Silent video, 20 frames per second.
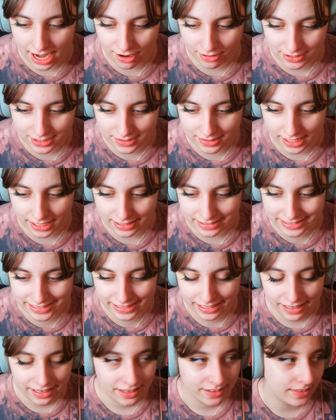out that
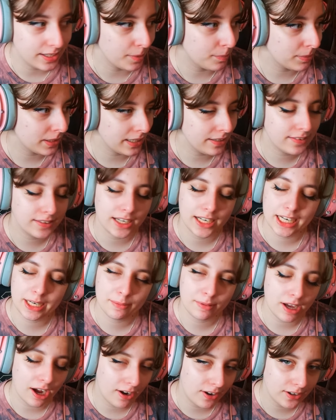the place I
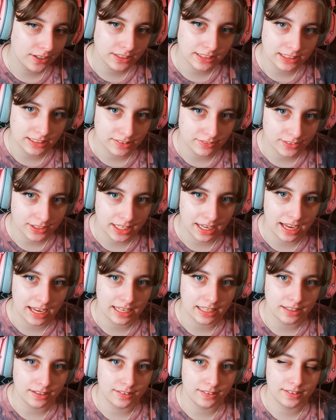am currently living
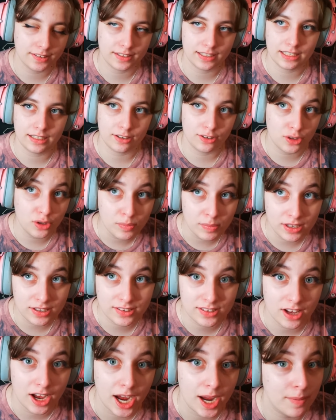is in two
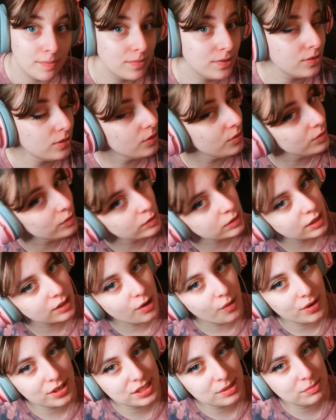months' time no longer
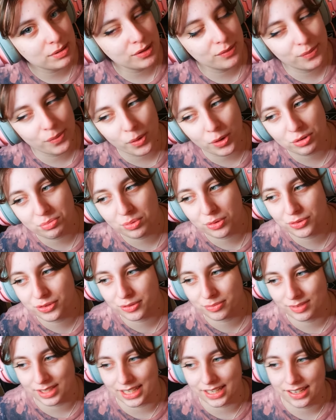going to be affordable
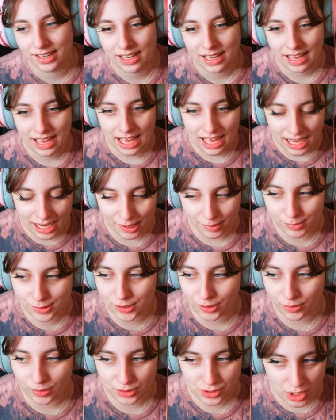for me. Um,
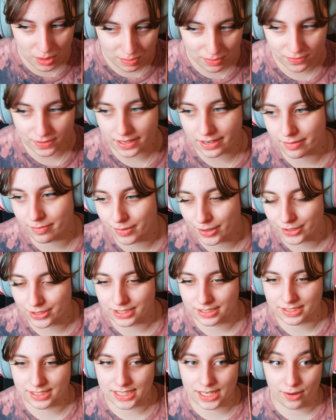so, on top of that
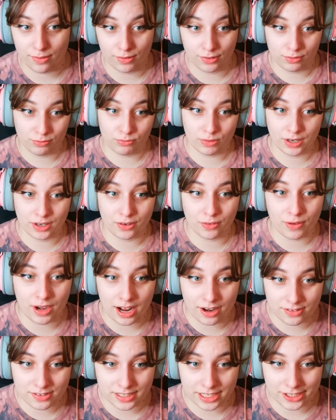emergency, I was running
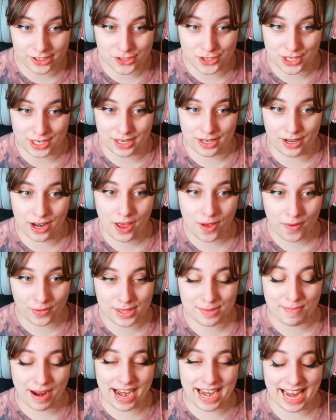around like a chicken
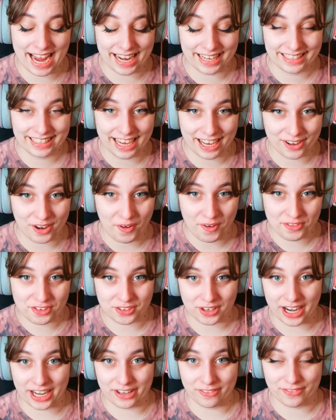with my head cut off
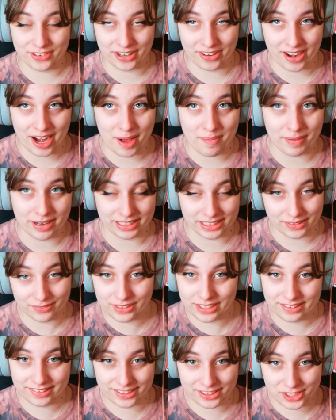trying to figure out my
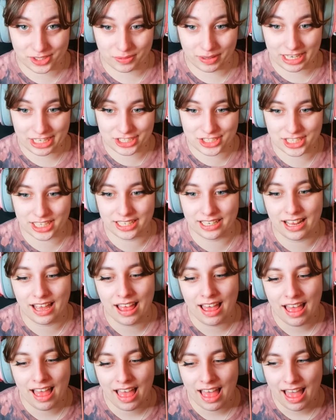living situation.
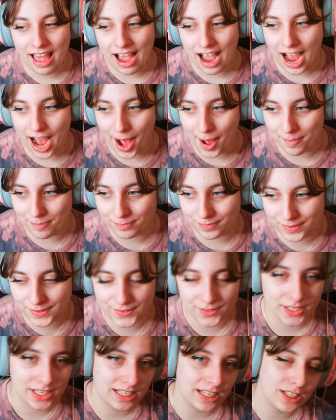Um,
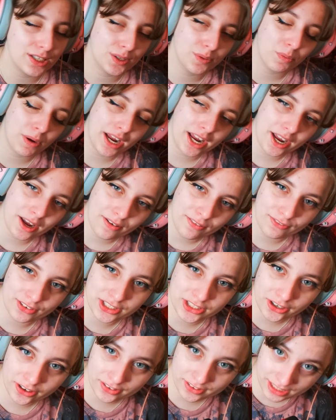so yeah, that's where
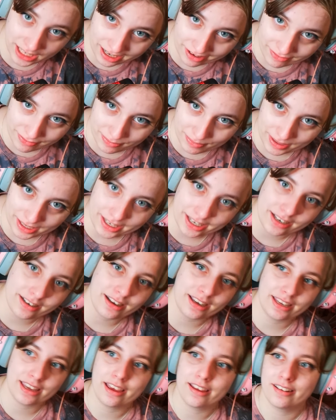videos have been
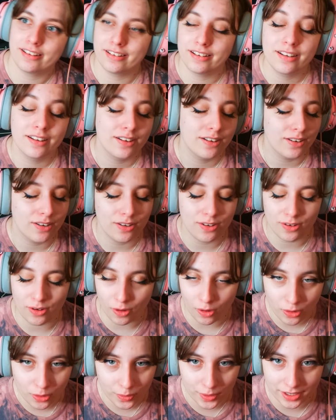again
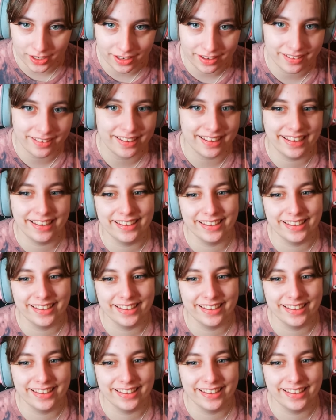not quitting.